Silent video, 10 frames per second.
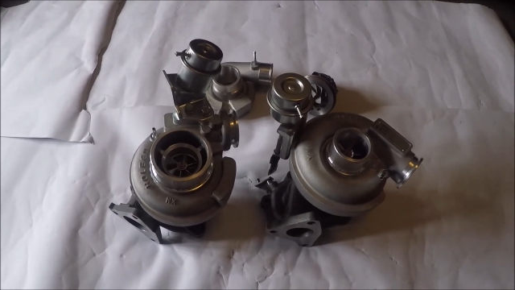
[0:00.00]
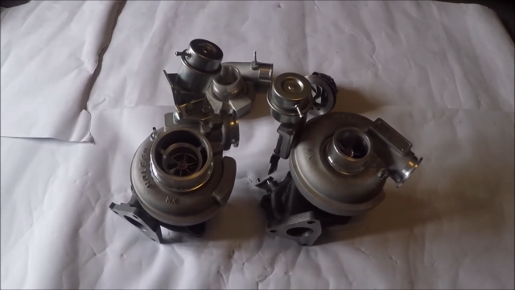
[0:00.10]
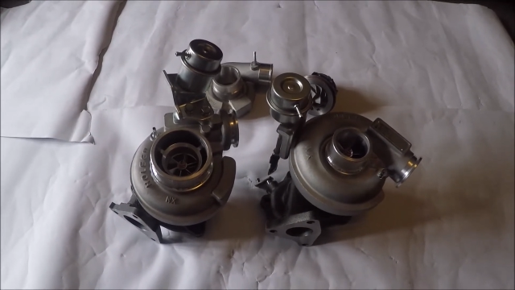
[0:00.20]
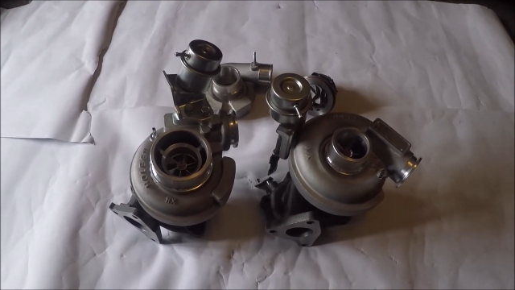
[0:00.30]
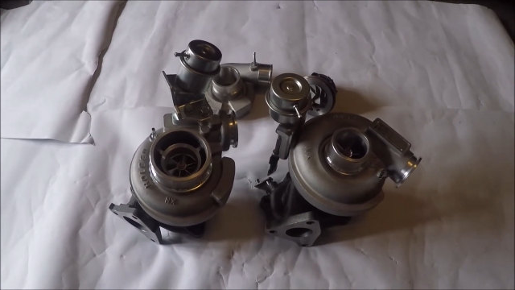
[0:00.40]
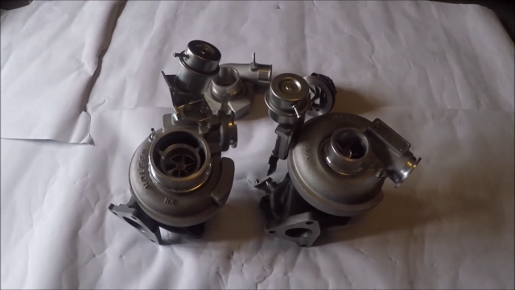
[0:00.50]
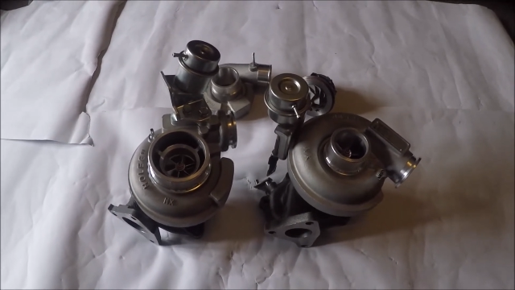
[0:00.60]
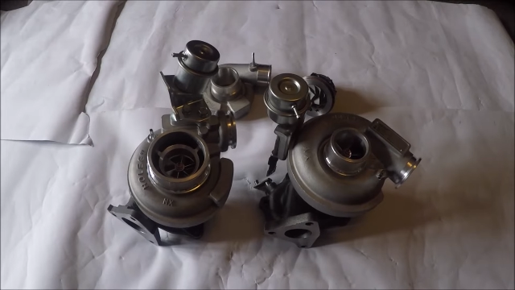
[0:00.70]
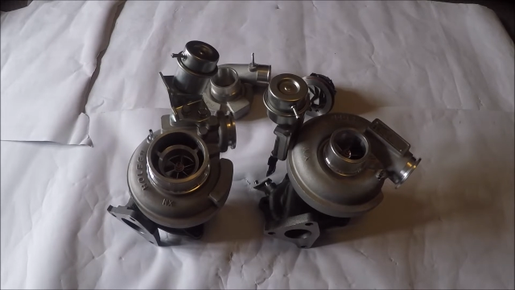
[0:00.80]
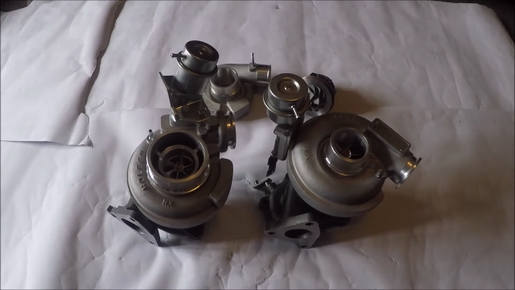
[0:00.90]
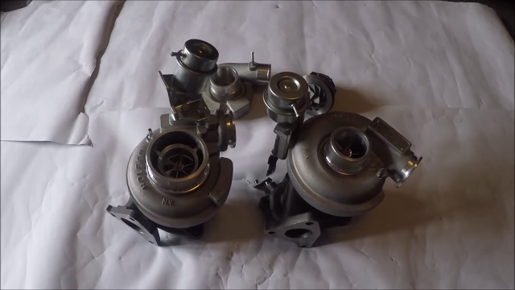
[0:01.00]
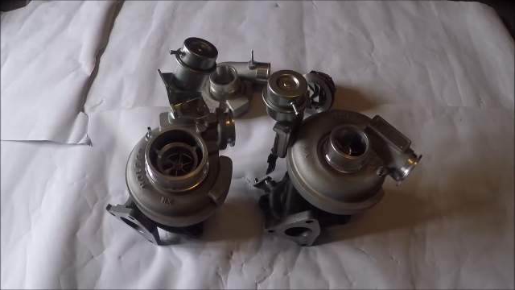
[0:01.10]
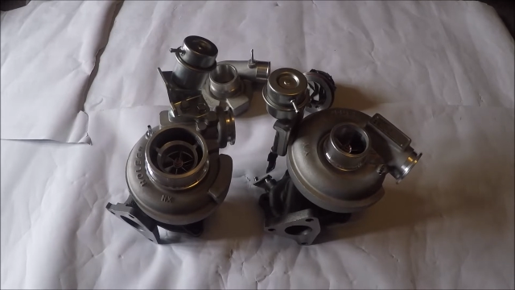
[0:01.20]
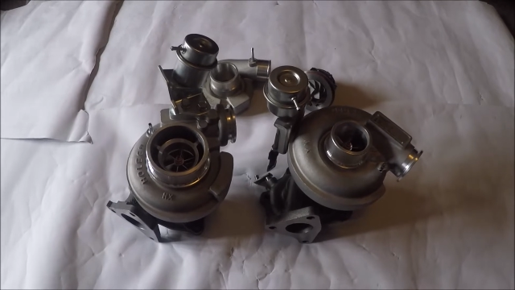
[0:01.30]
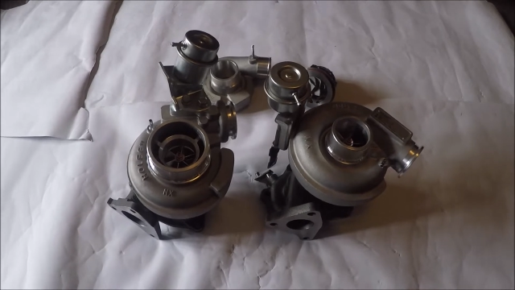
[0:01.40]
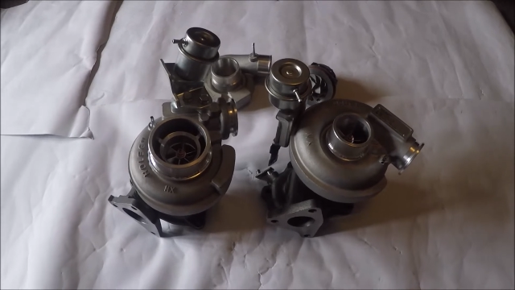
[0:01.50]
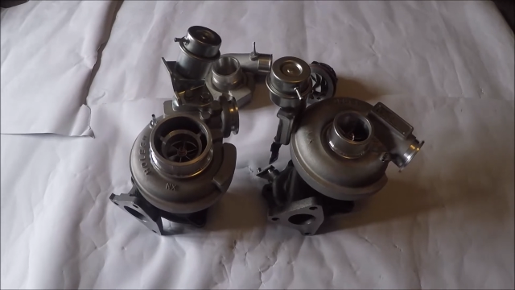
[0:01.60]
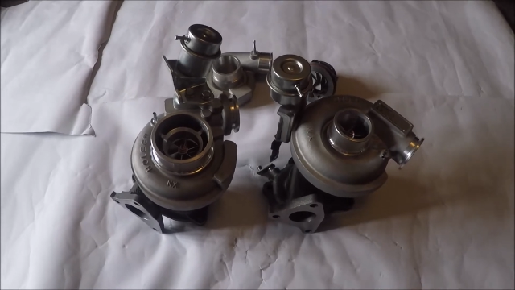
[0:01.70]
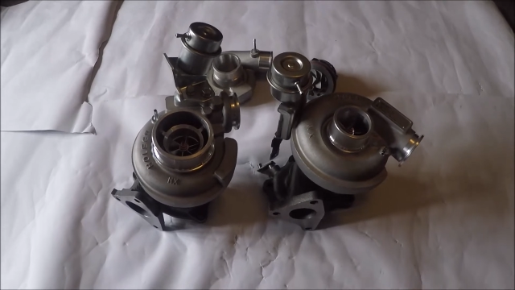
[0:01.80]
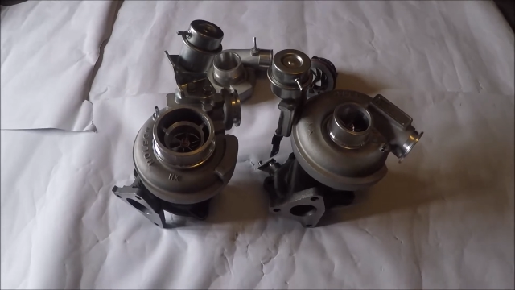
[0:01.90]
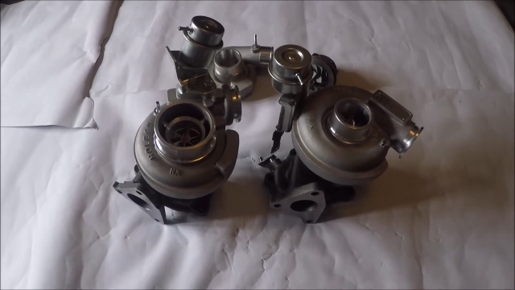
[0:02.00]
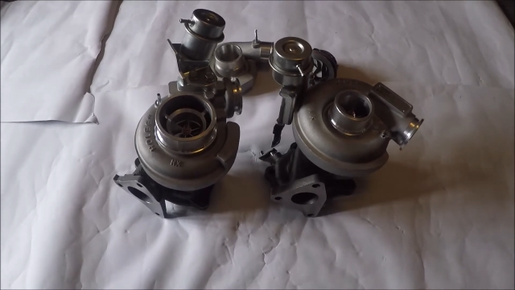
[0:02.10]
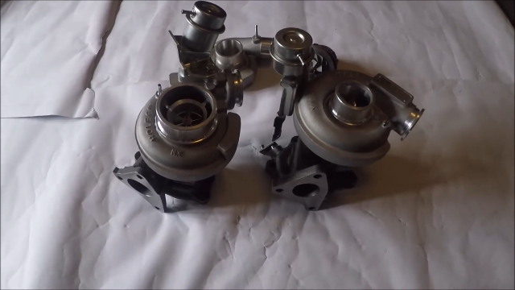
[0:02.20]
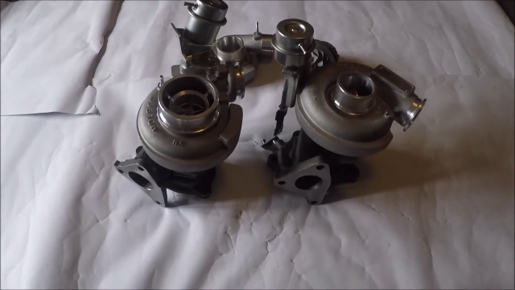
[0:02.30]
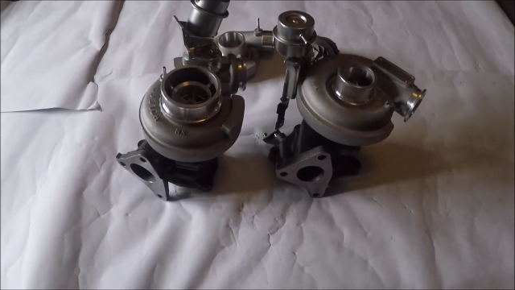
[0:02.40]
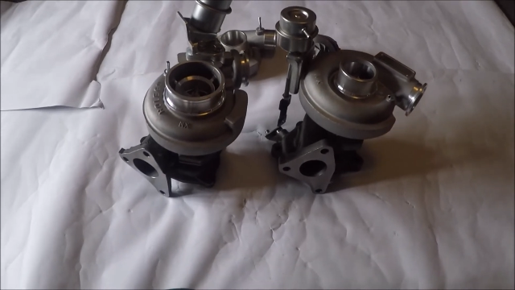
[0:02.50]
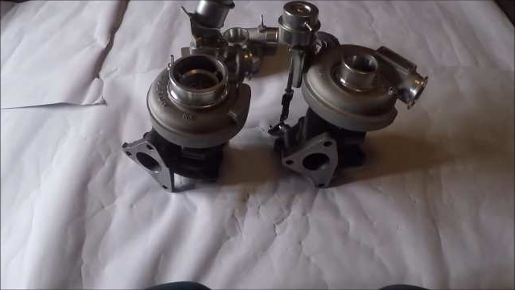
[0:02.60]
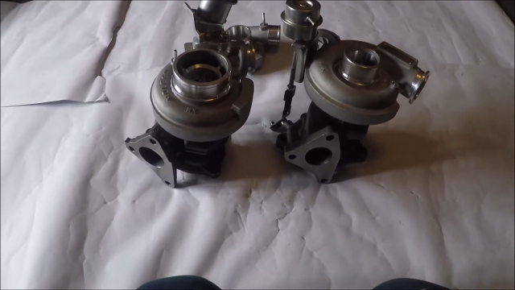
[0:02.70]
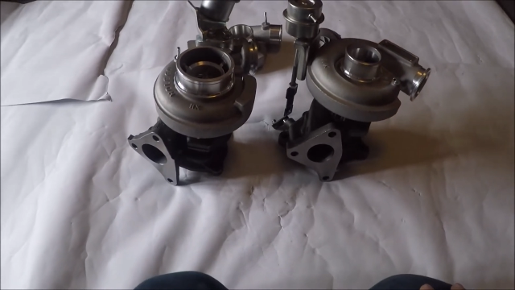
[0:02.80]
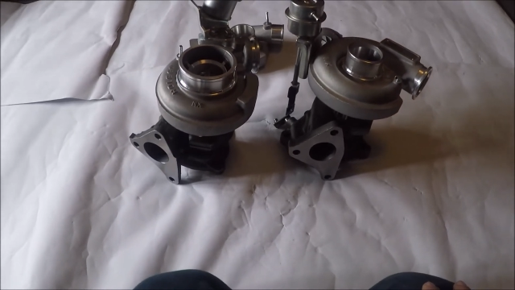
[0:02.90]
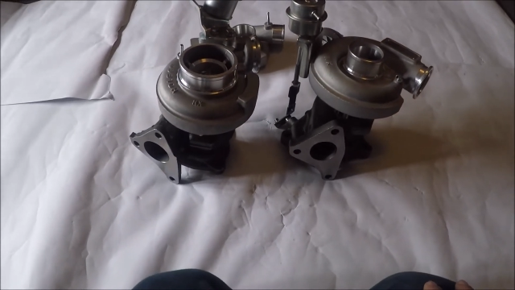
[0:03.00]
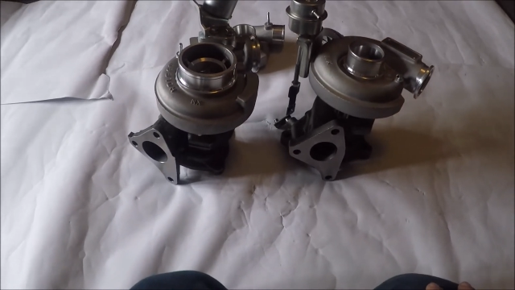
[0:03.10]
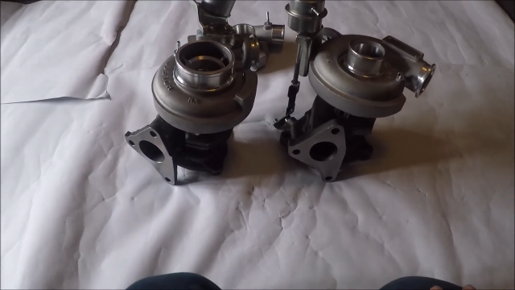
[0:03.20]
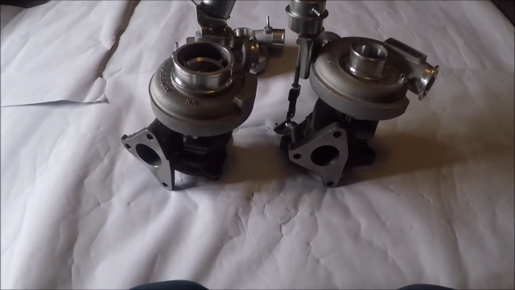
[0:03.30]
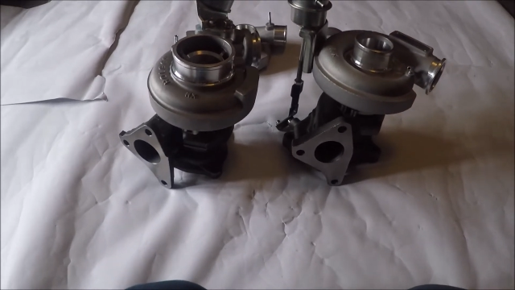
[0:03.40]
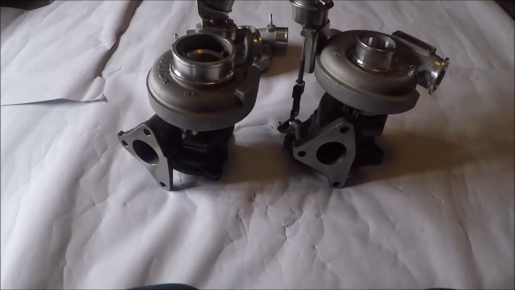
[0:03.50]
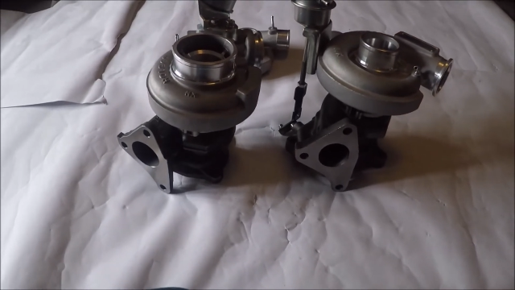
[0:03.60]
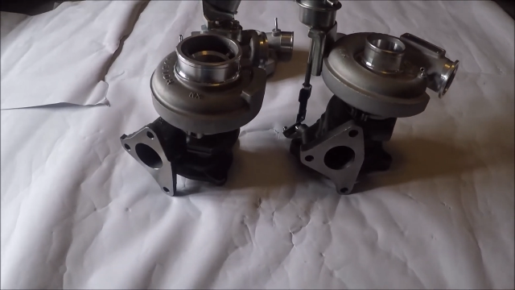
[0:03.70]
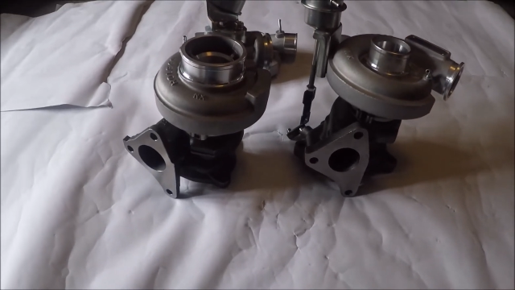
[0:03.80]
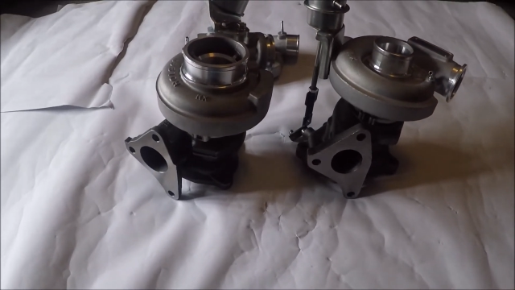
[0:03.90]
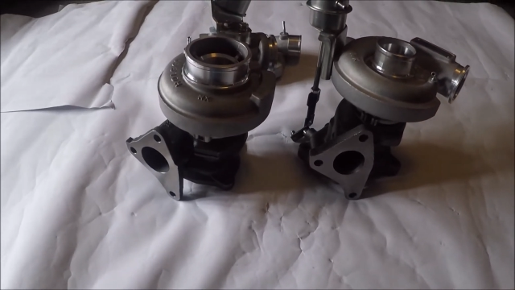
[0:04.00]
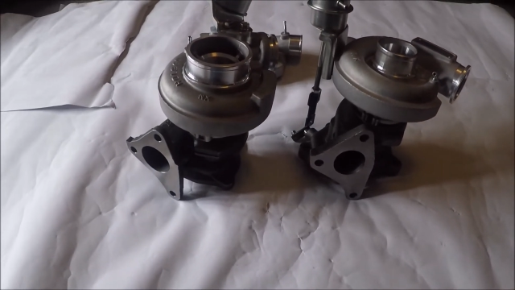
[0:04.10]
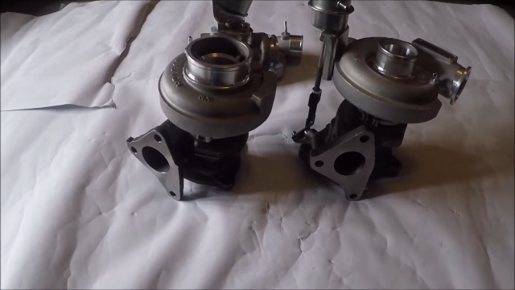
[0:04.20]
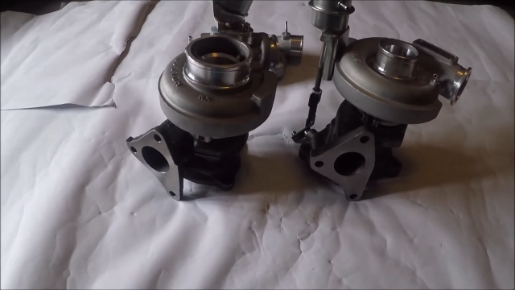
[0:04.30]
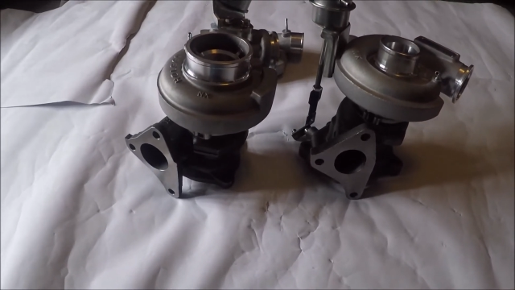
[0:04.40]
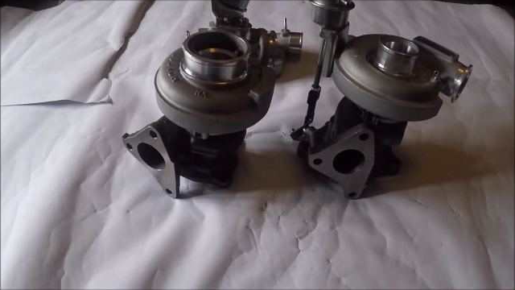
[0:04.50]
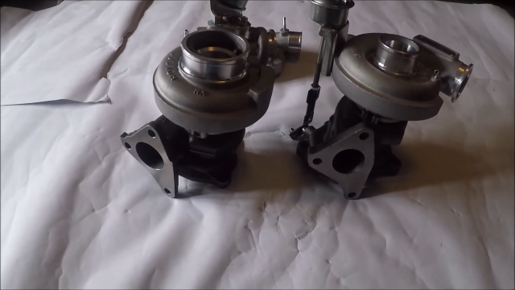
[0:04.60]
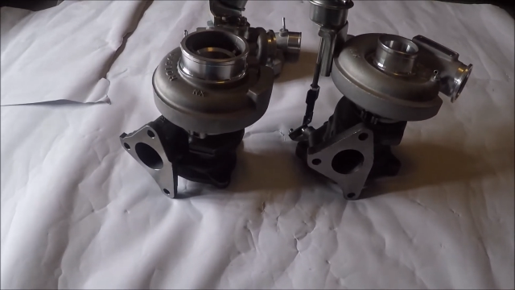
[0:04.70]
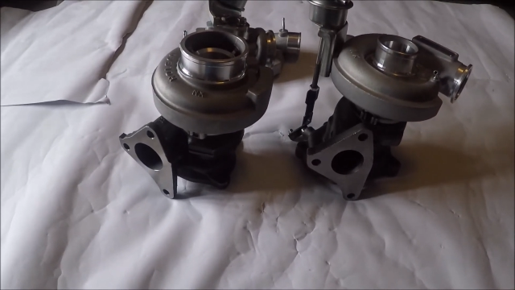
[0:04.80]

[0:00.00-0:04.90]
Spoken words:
Nobody's mouth can be seen.